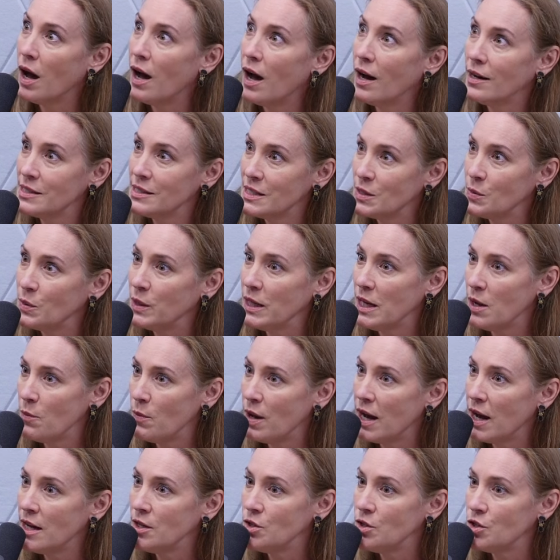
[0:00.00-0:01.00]
possibly
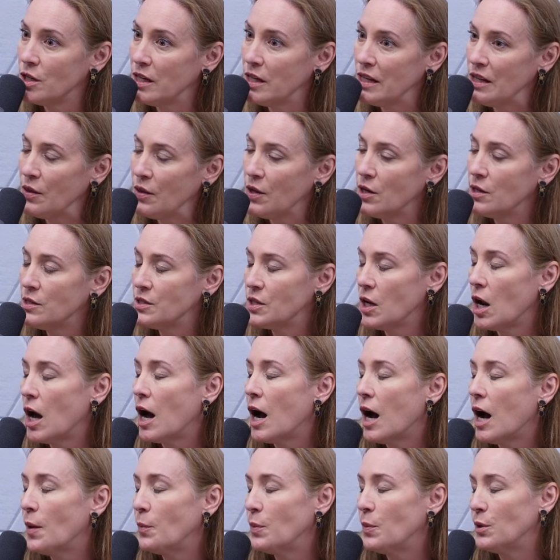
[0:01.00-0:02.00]
imagine, there is an
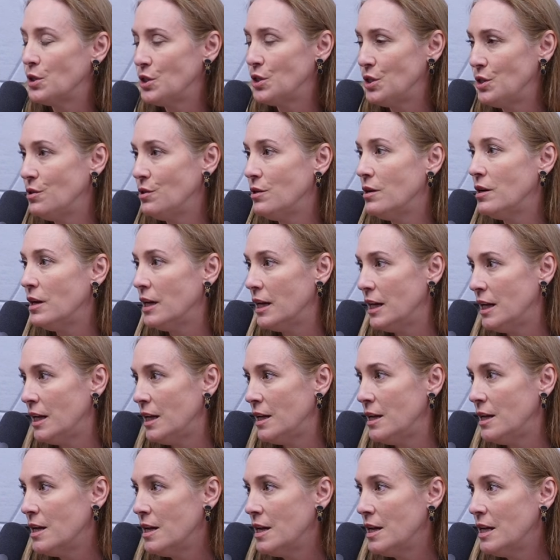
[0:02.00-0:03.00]

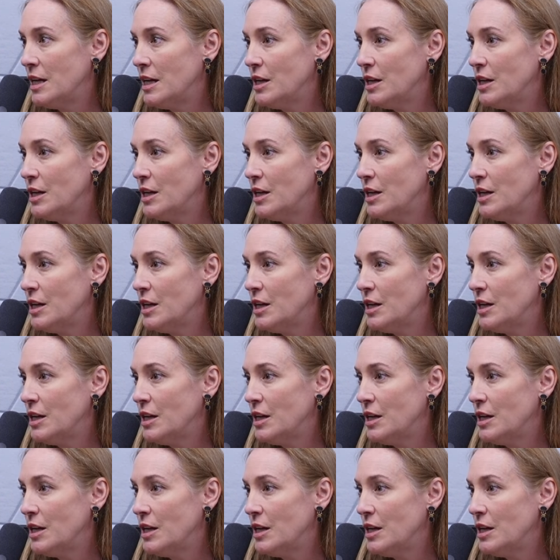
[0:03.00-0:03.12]
opportunity